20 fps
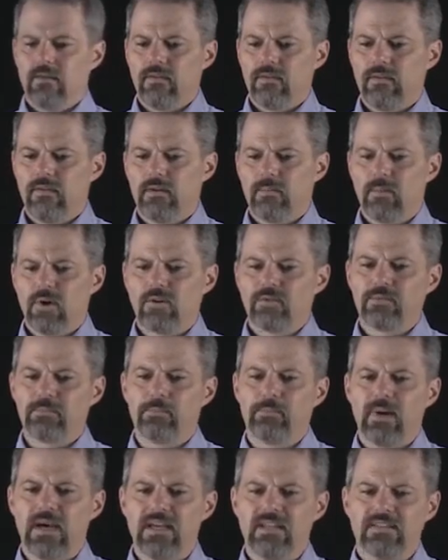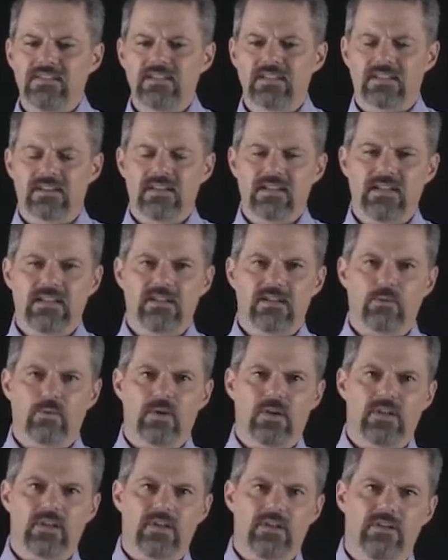most basic thing that
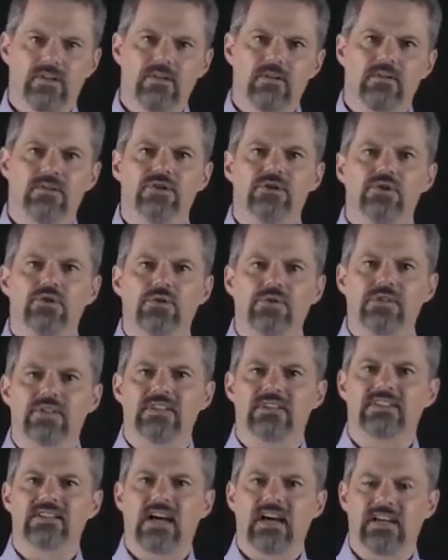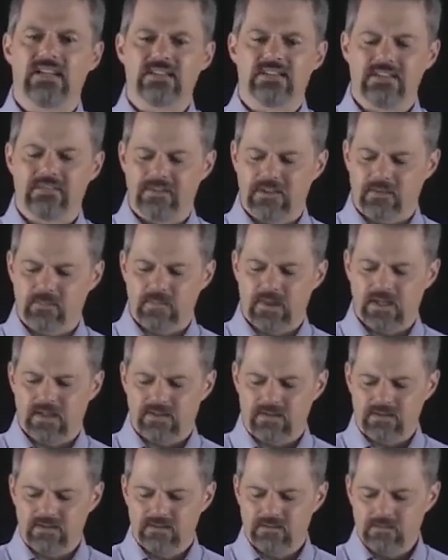we're going to do is use the scientific
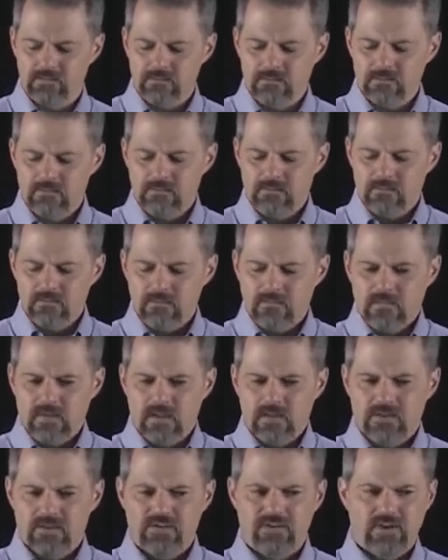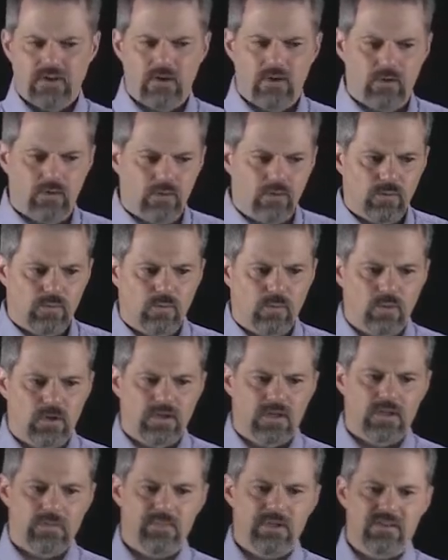method. So we're
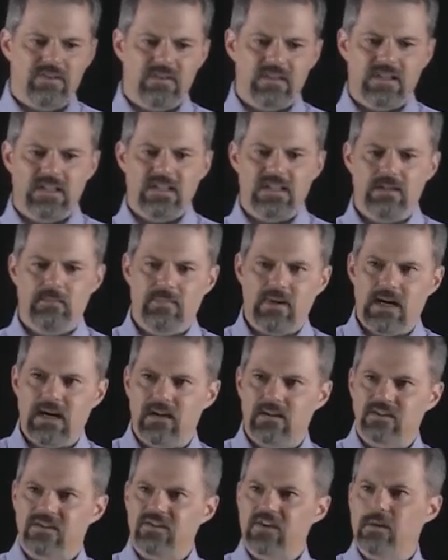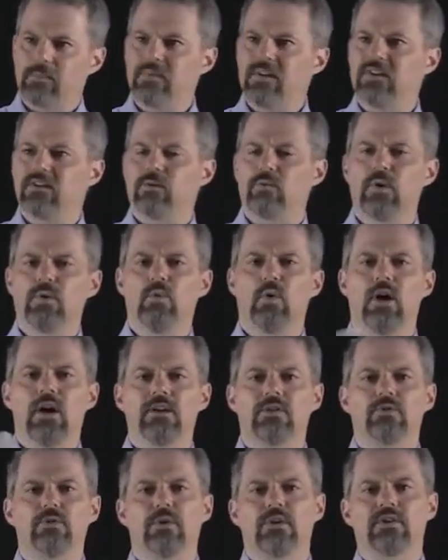going to be thinking about something that we want
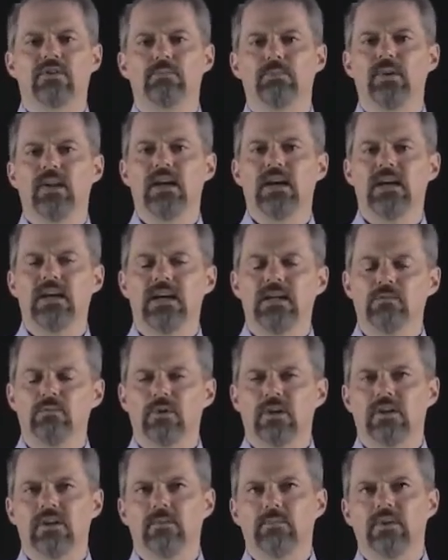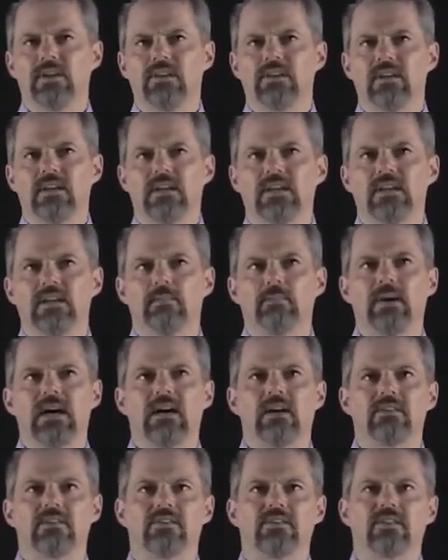to explain. We're going to be thinking
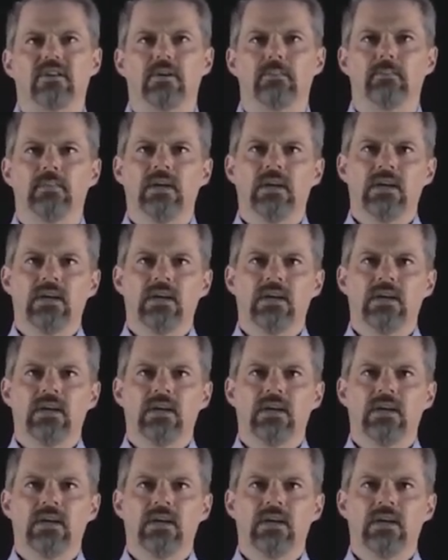about some